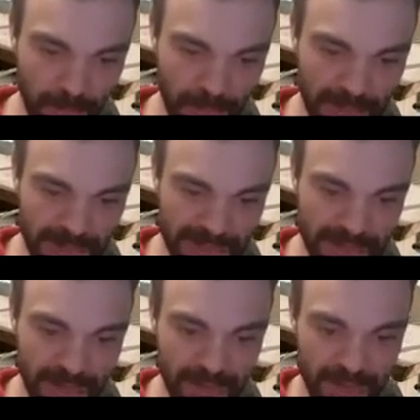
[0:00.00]
you
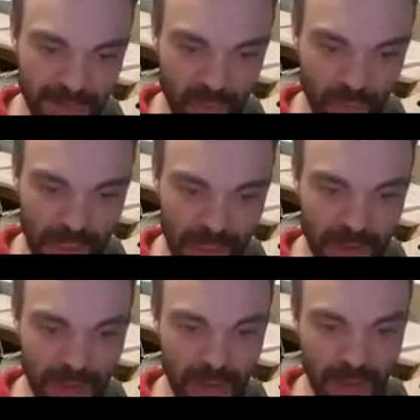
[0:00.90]
see that the
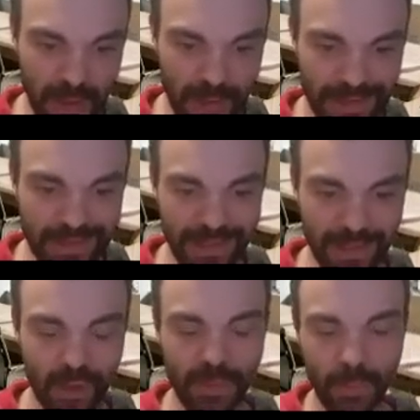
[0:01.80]
truck it
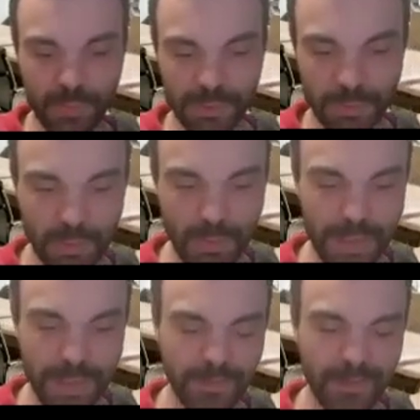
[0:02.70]
actually moves to the
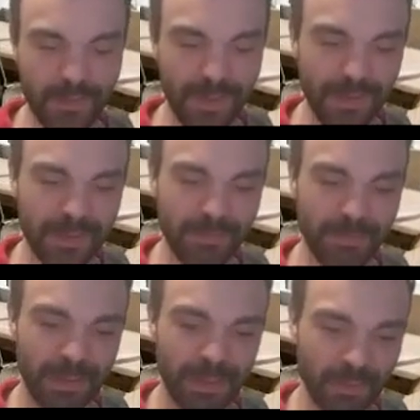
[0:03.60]
right, which might
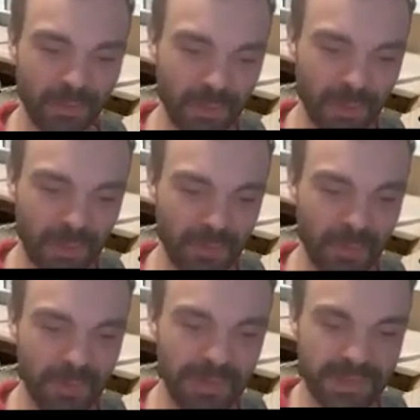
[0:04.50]
be counterintuitive
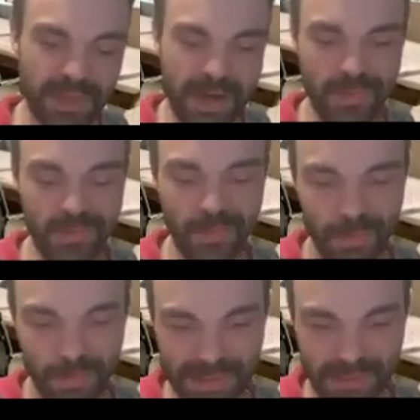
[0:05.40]
because the arrow
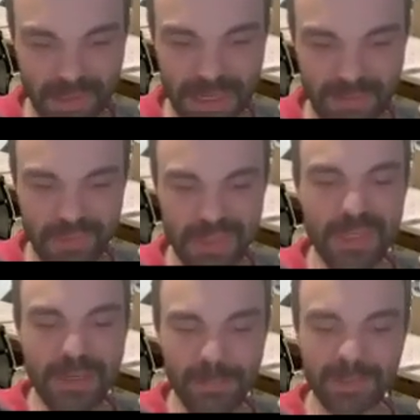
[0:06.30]
points to the left.
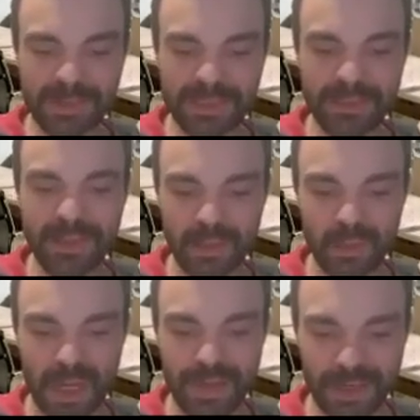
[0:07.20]
But you see that the
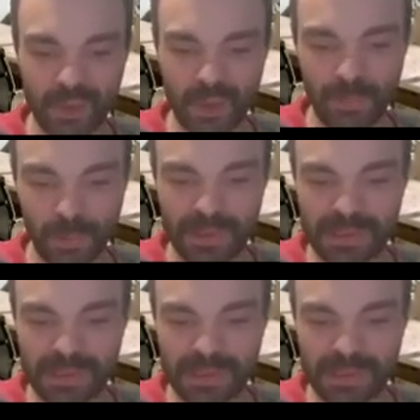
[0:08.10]
drug actually